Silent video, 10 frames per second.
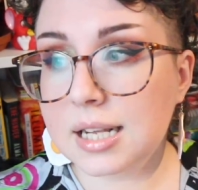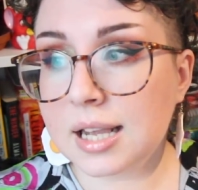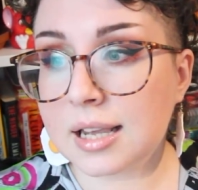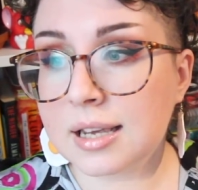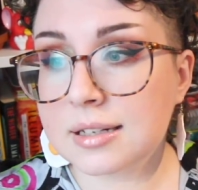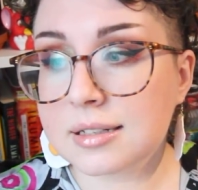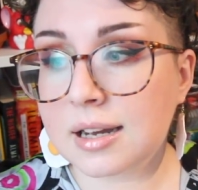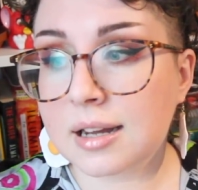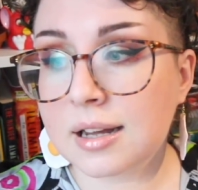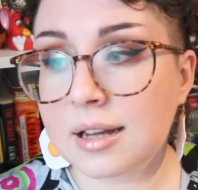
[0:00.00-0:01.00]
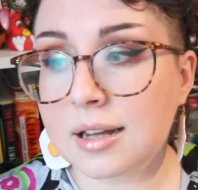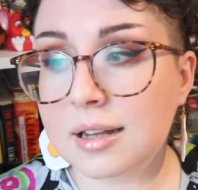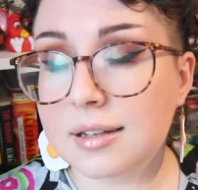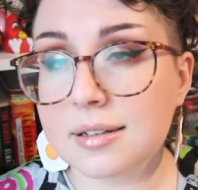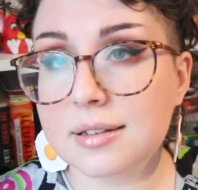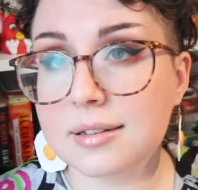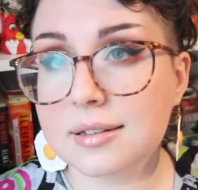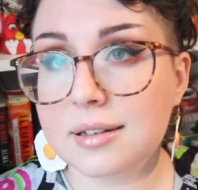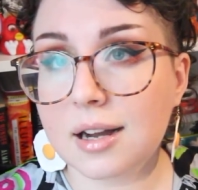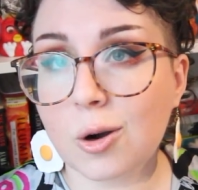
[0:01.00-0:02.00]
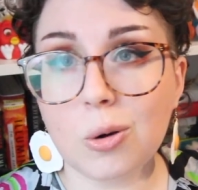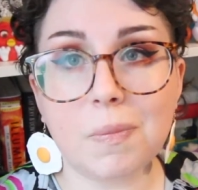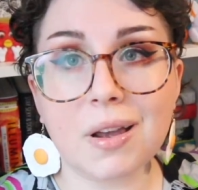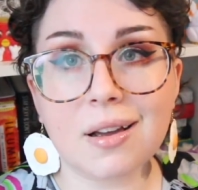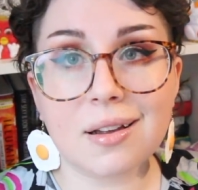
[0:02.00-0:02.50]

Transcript: And I hope you